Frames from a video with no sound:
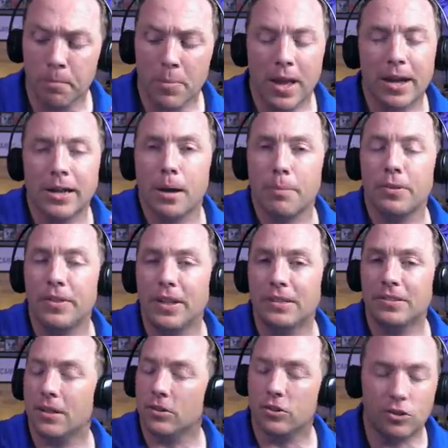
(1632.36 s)
a couple of things
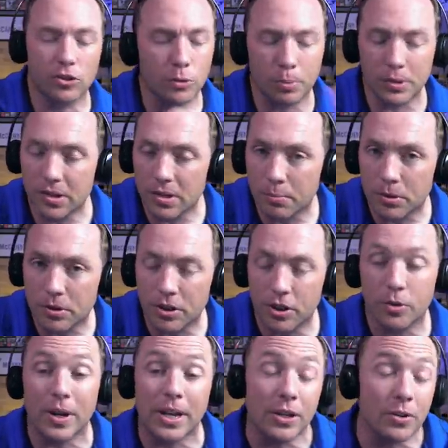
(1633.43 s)
that are super simple to
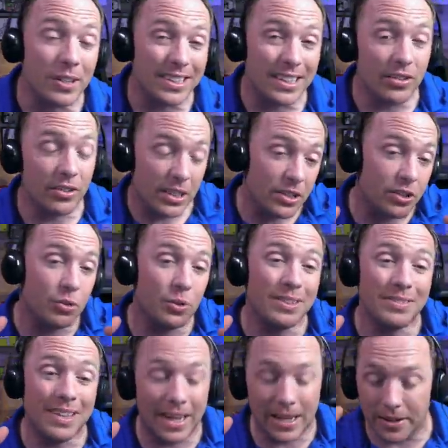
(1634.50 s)
do, and you can literally do
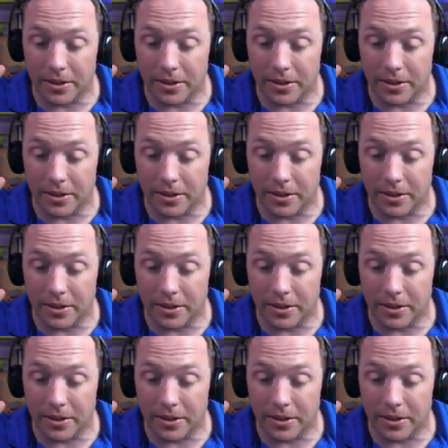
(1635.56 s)
it in